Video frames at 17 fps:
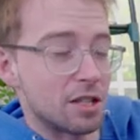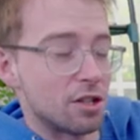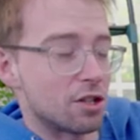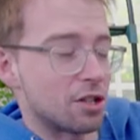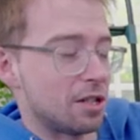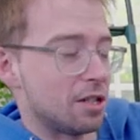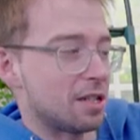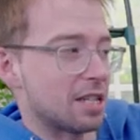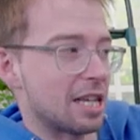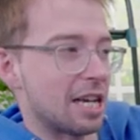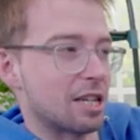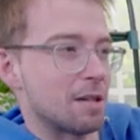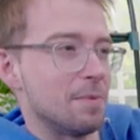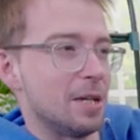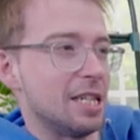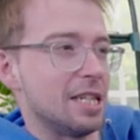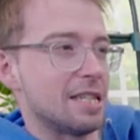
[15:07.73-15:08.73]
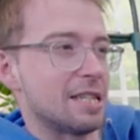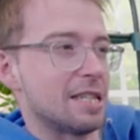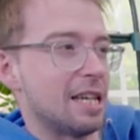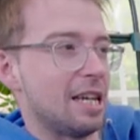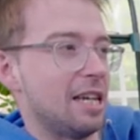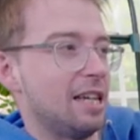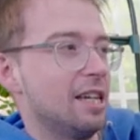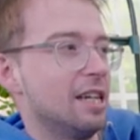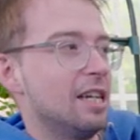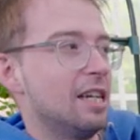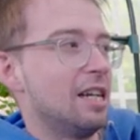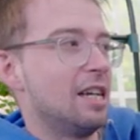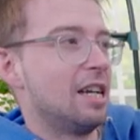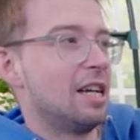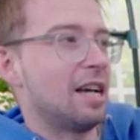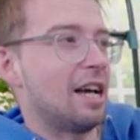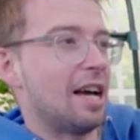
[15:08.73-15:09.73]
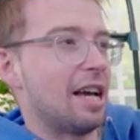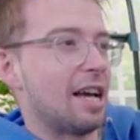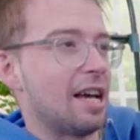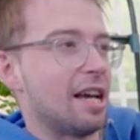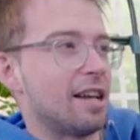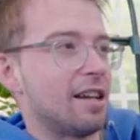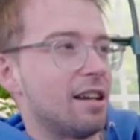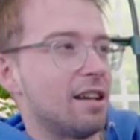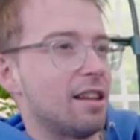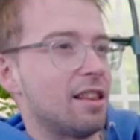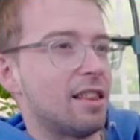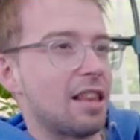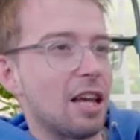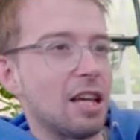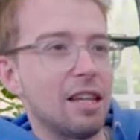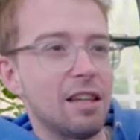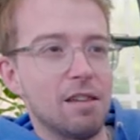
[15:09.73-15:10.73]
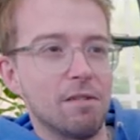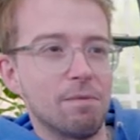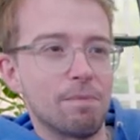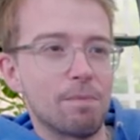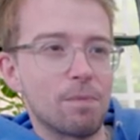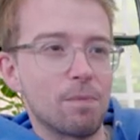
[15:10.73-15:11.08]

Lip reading: and true to their community. And they